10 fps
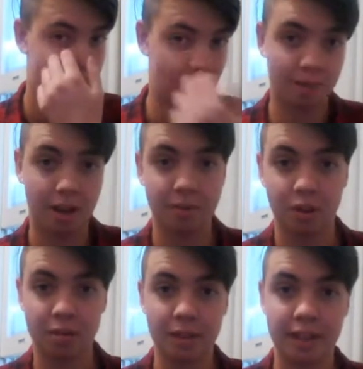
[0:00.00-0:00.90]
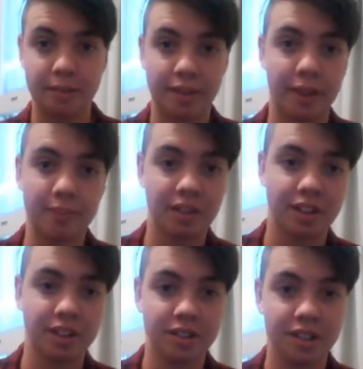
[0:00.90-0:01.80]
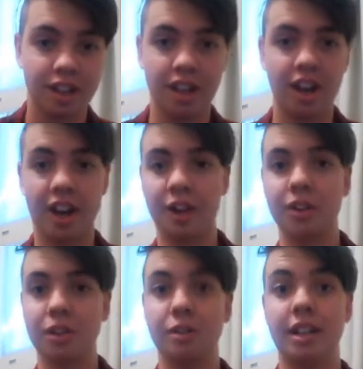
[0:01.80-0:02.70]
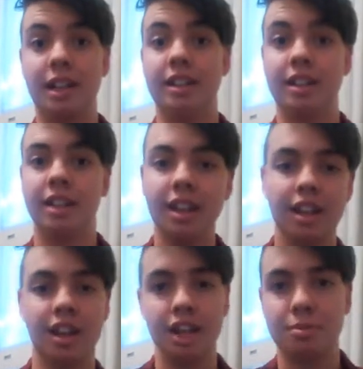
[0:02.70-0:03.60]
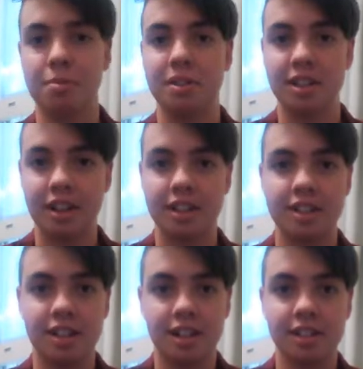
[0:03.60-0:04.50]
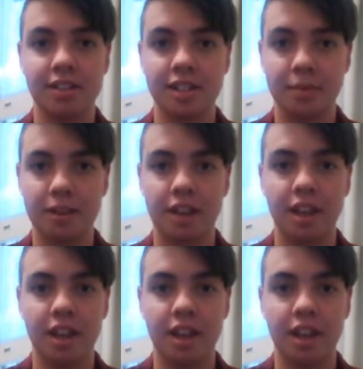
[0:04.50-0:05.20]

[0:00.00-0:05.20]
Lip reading: I'm not complaining about that because I don't do anything. I should probably start exercising or something.